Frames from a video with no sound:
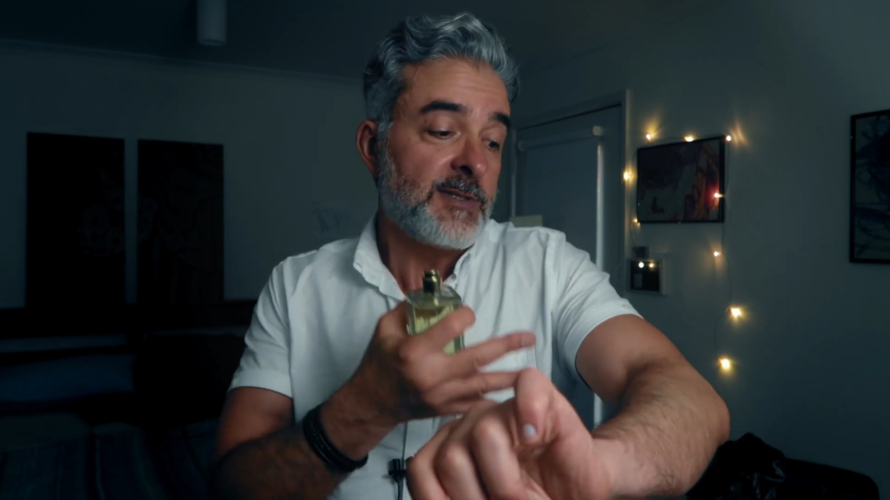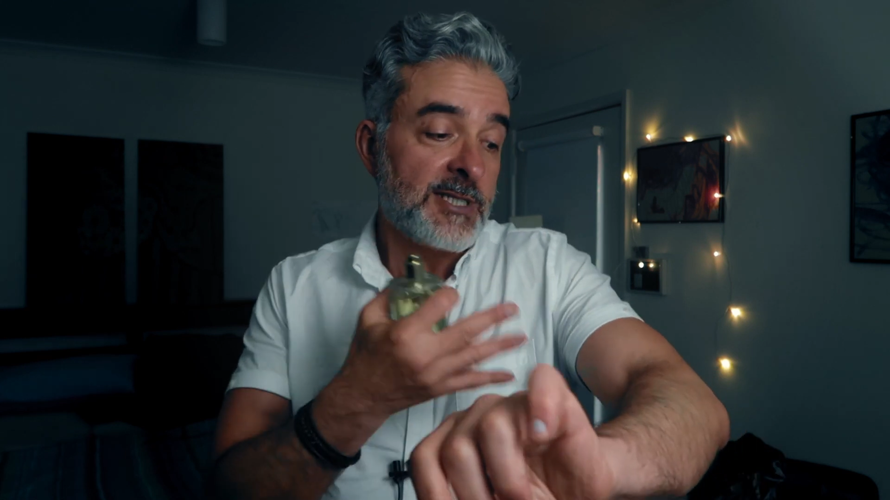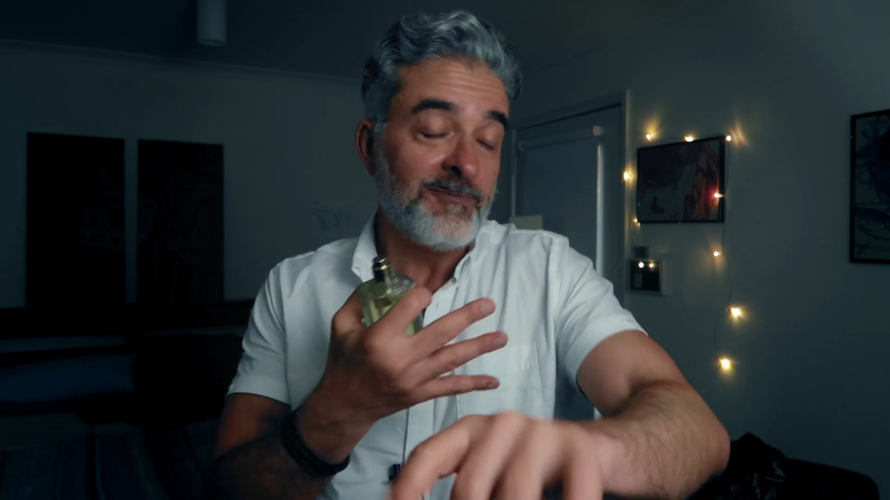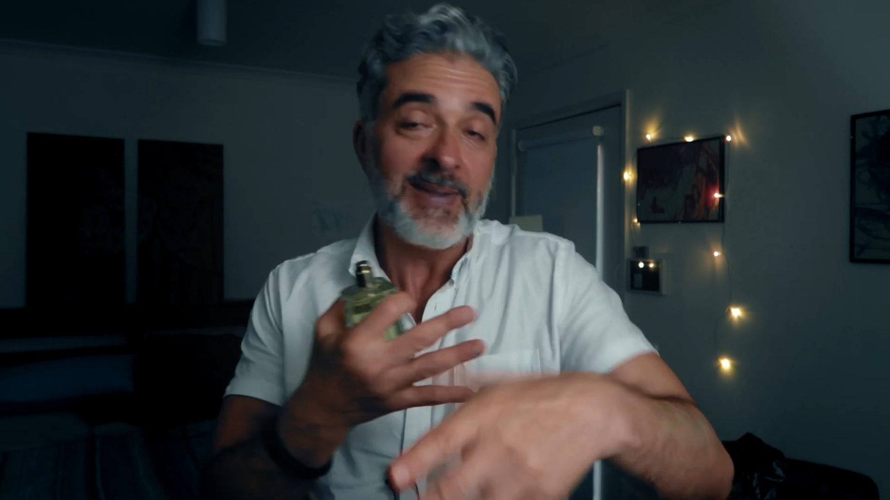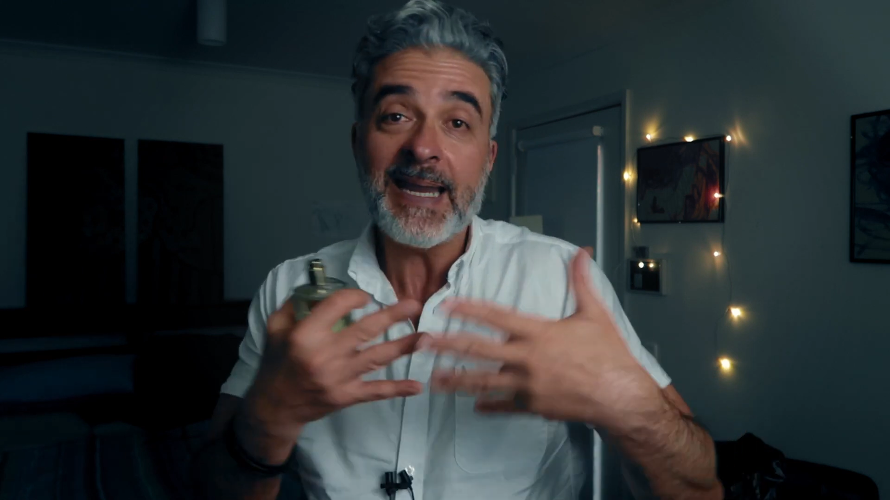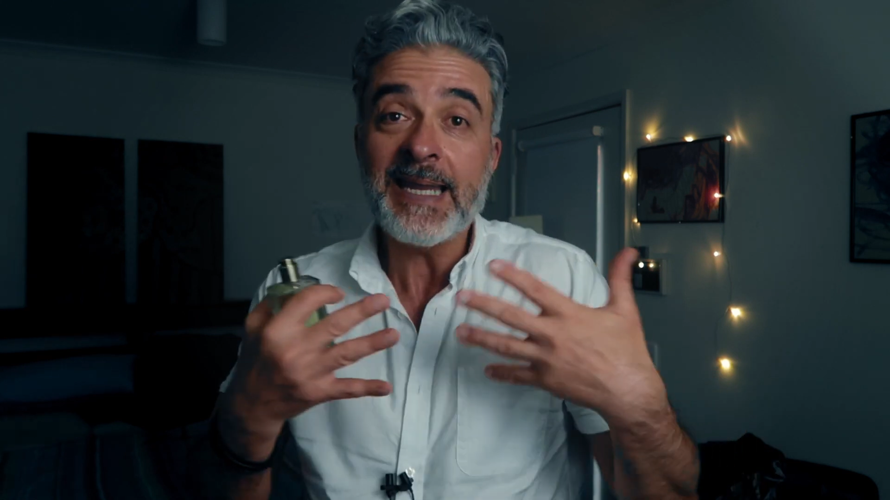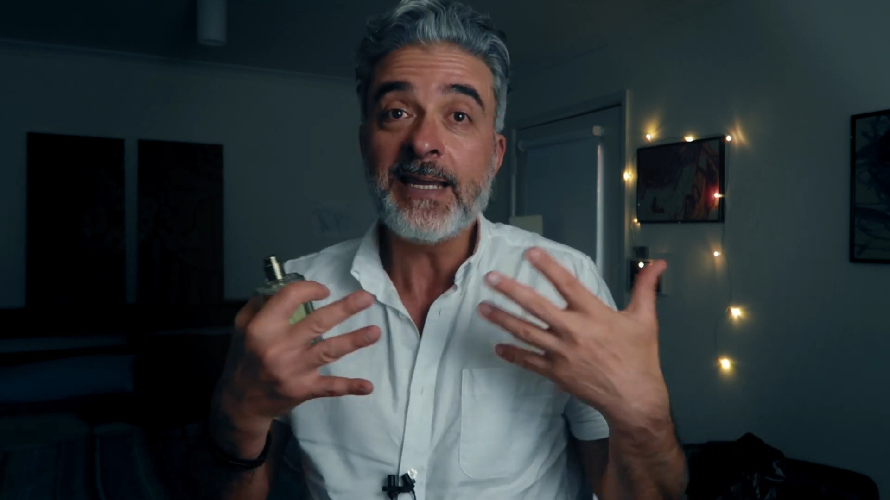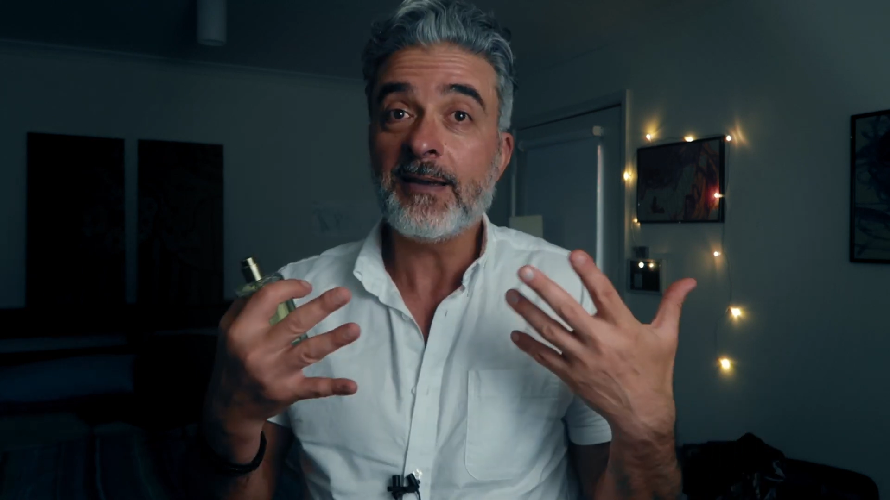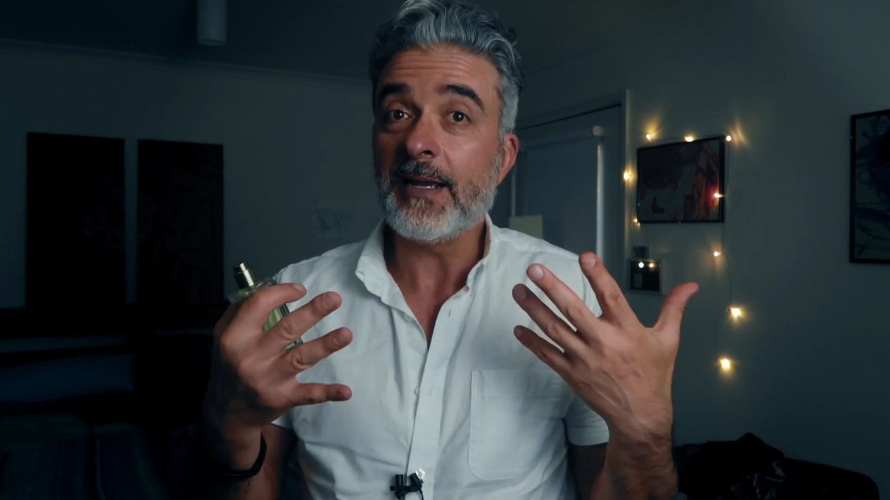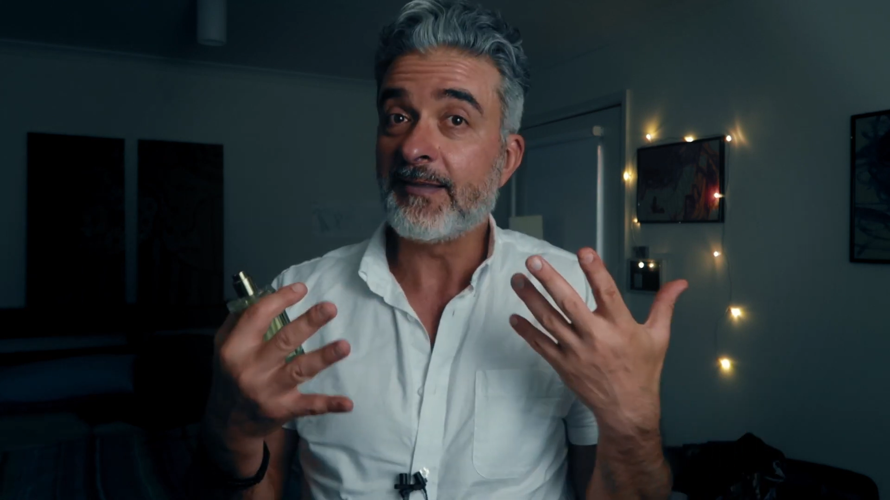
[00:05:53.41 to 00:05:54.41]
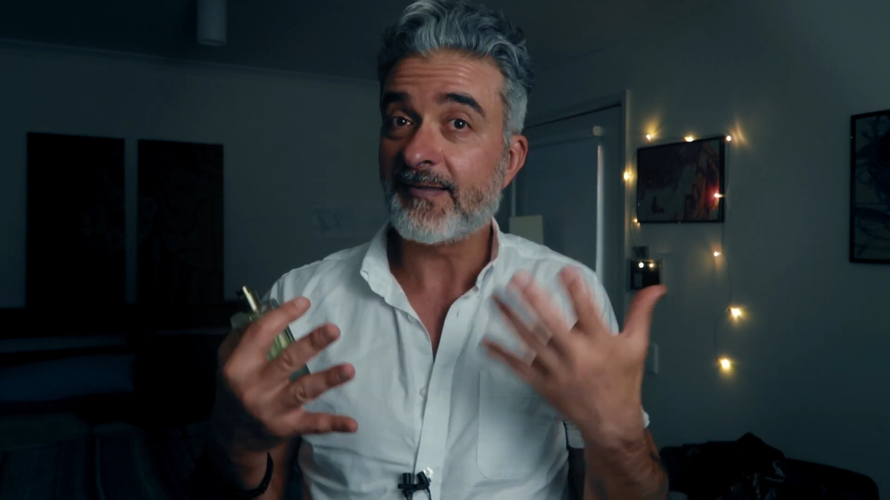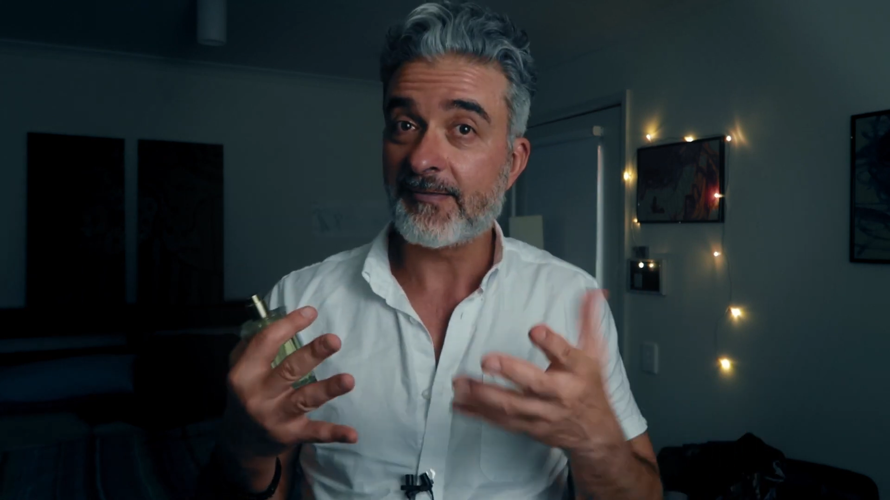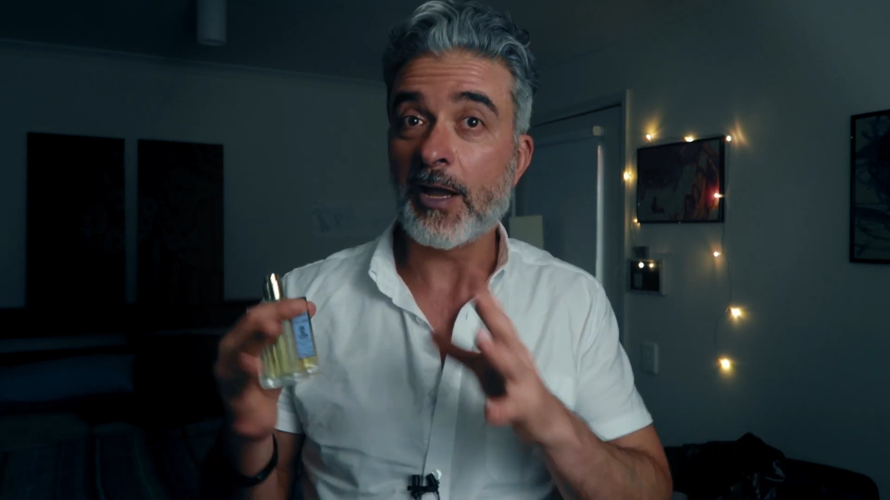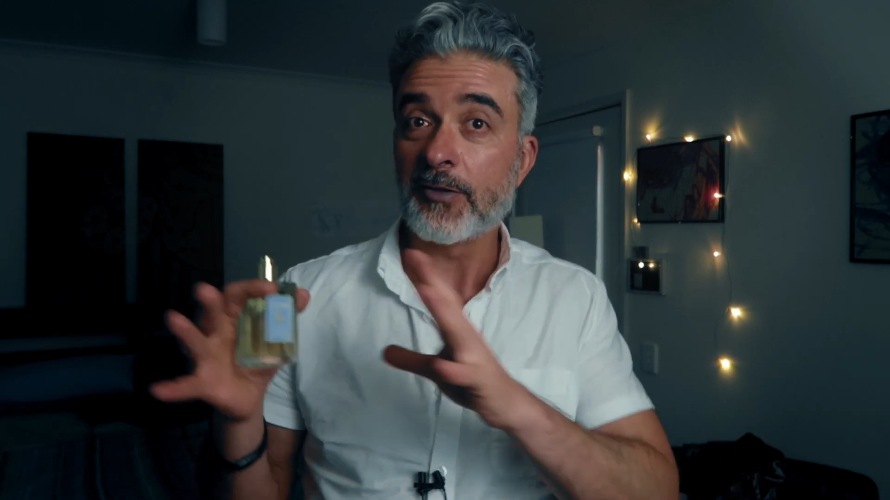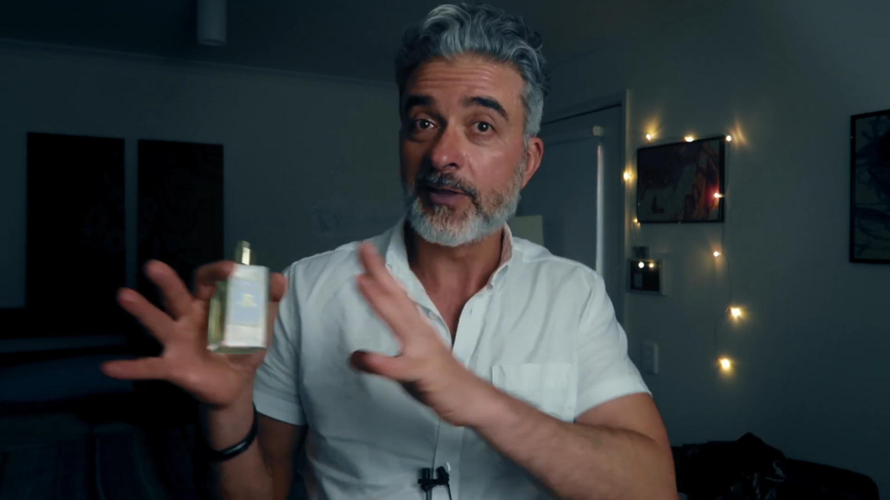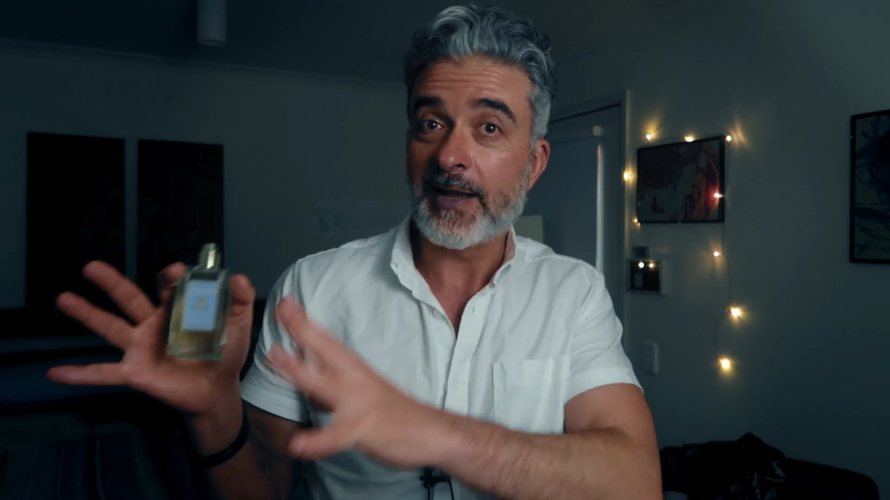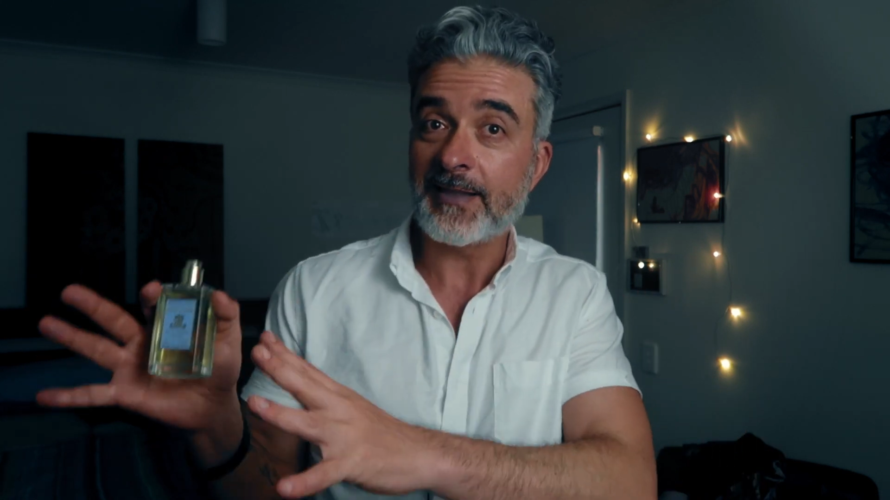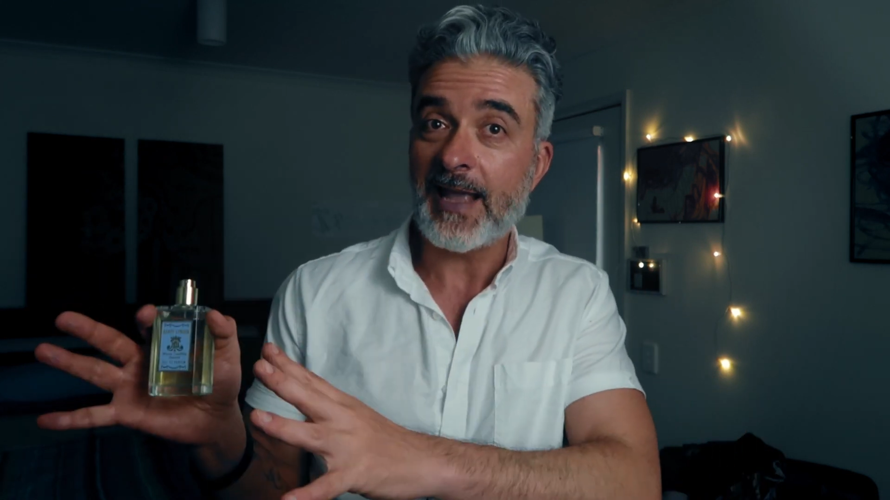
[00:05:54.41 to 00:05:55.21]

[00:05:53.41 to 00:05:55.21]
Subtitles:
to me, it smelled like